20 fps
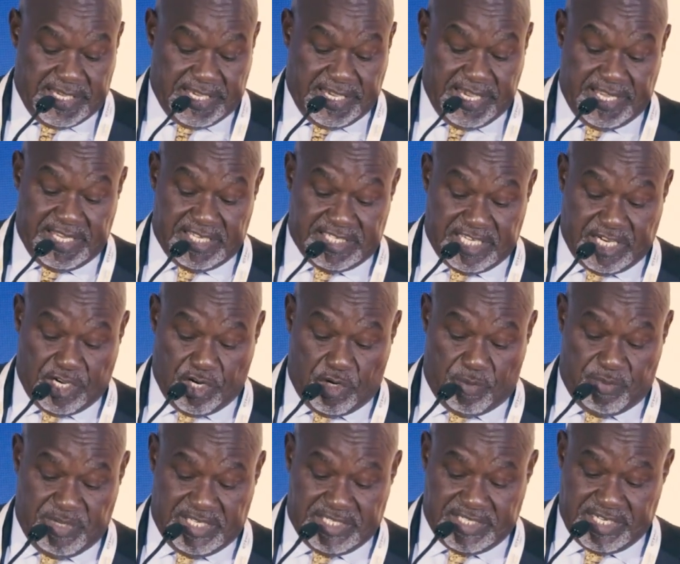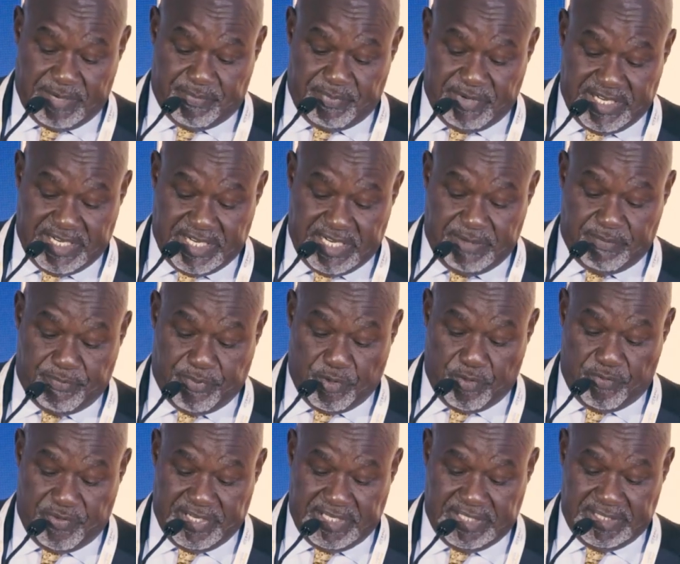Kenya's economy is rapidly
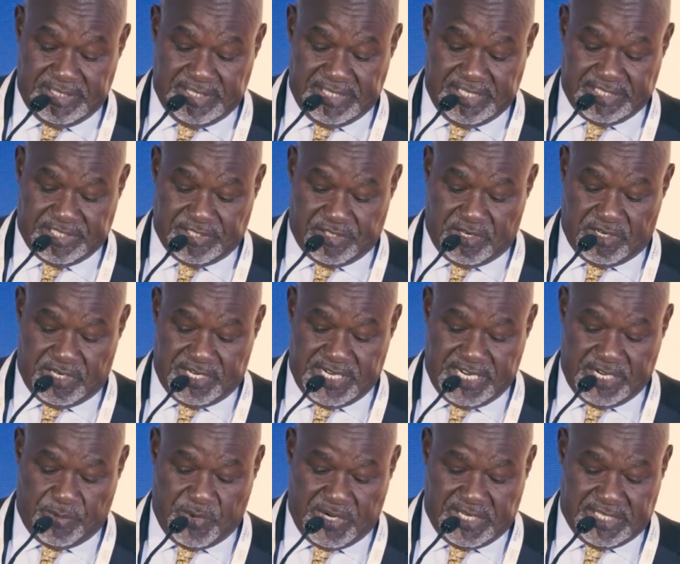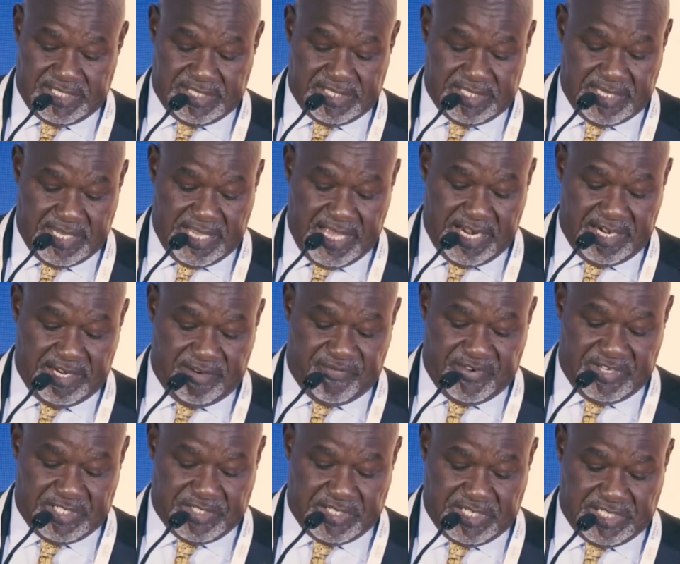improving its road networks and
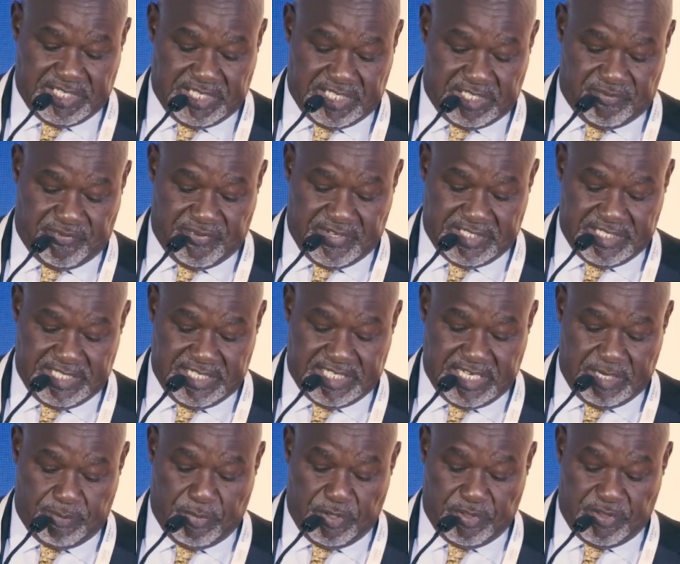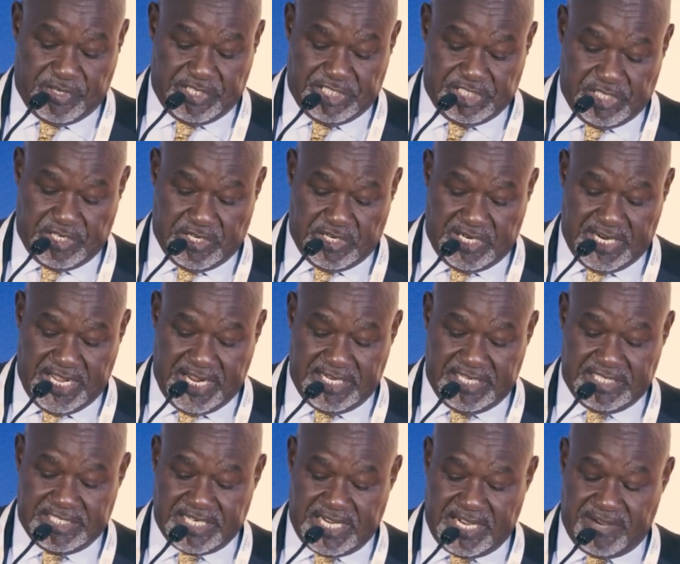infrastructure to facilitate both regional and
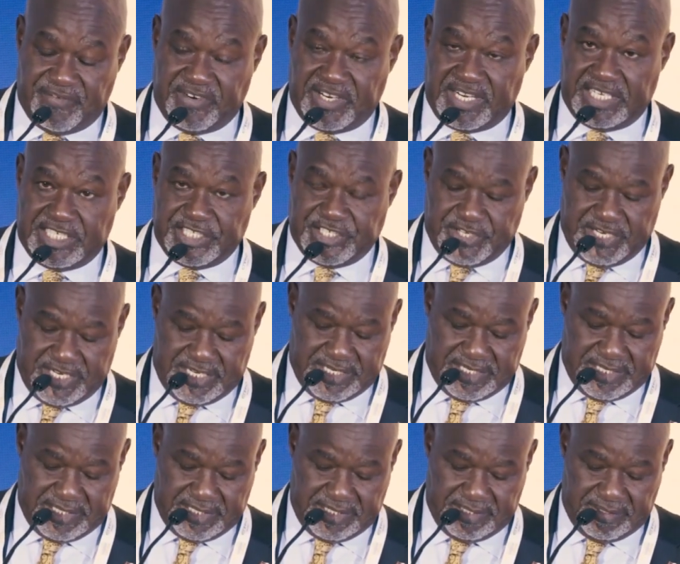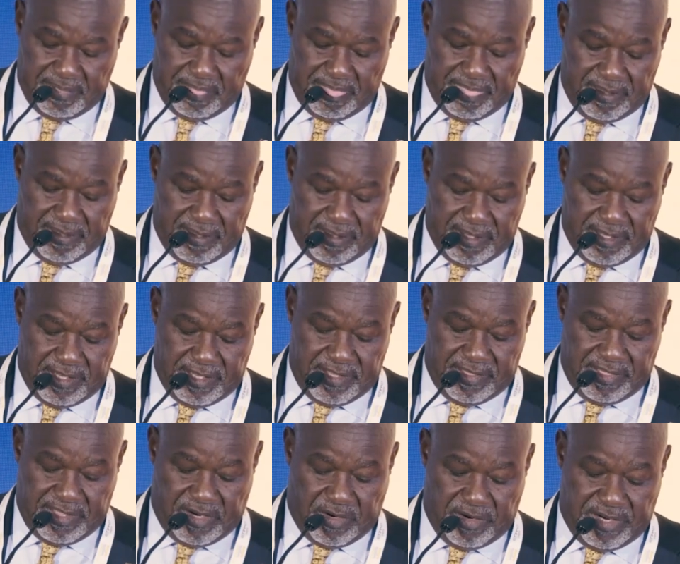inter-African trade.
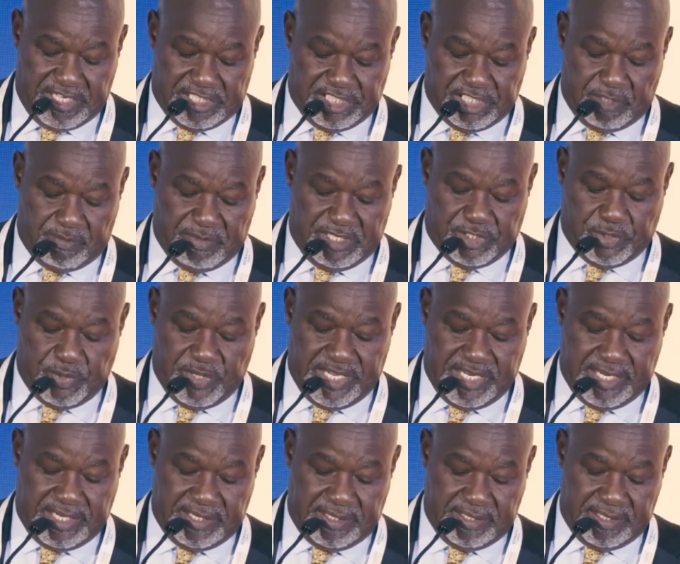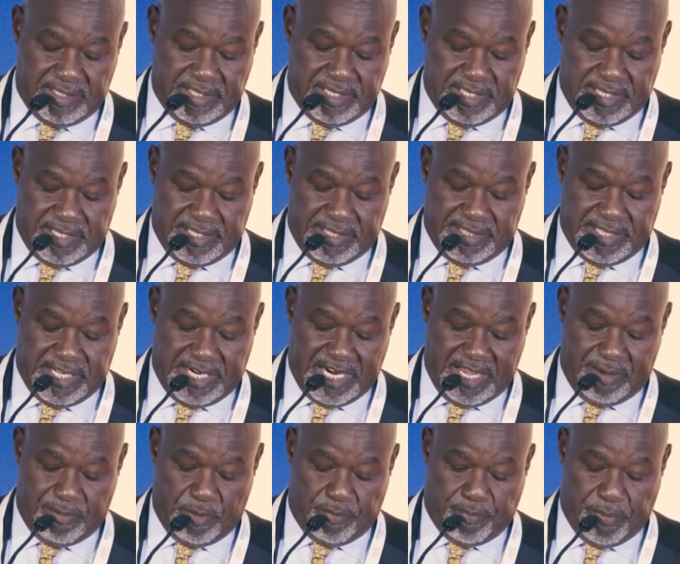The connection between the
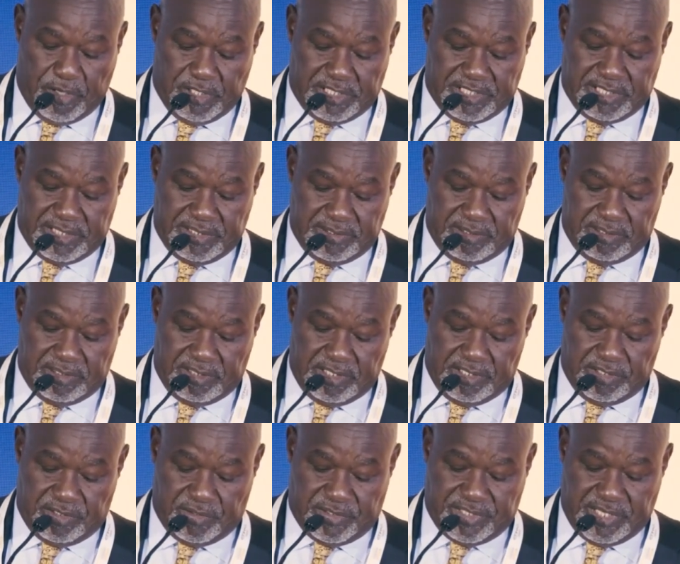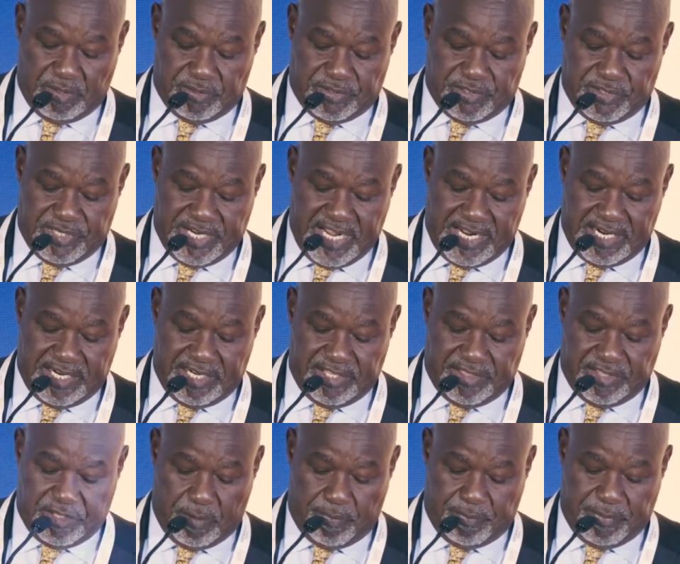Lamu port to South Sudan,
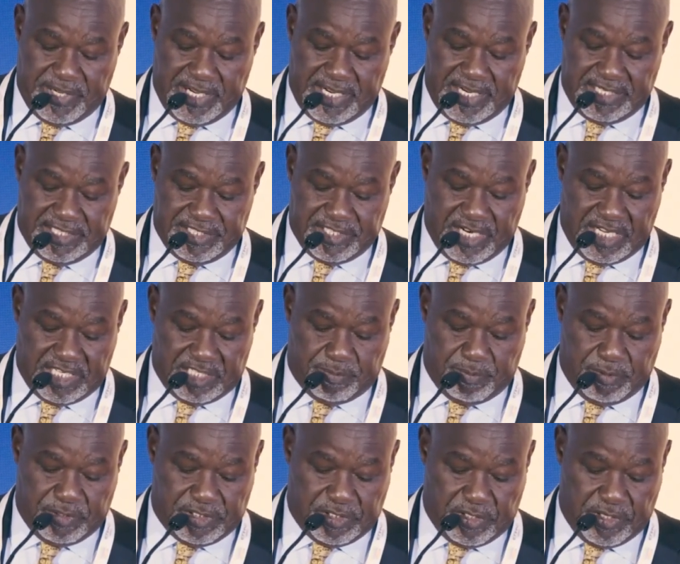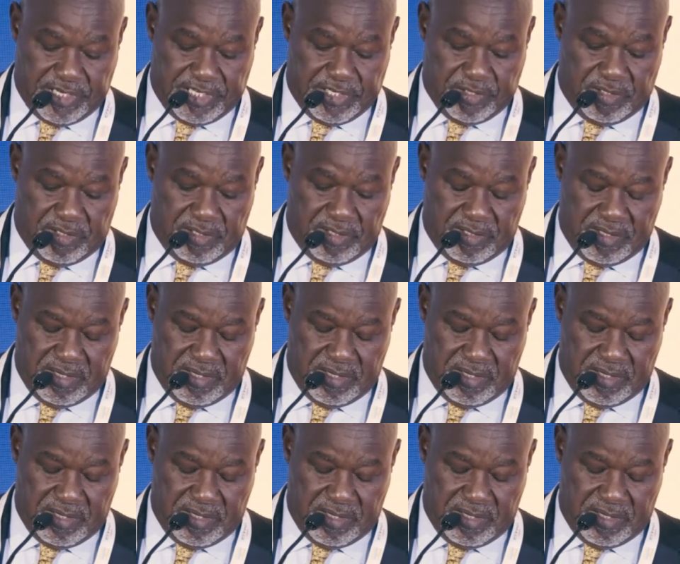Ethiopia transport corridor,